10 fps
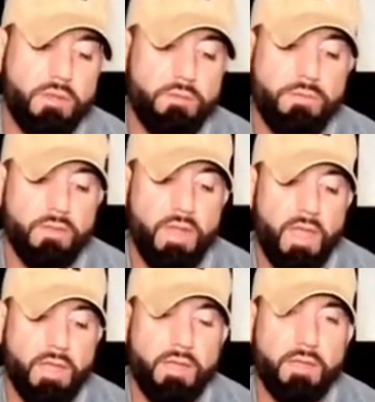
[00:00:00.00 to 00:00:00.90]
you feel
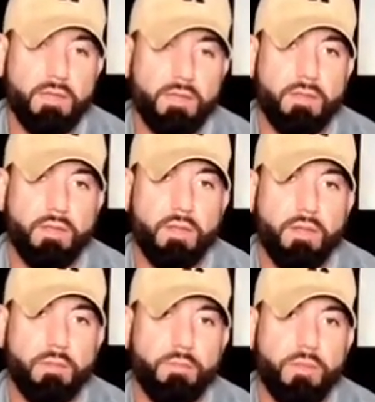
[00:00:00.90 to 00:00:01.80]
like
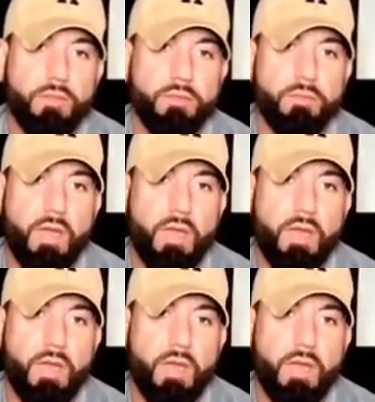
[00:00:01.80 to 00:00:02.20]
you,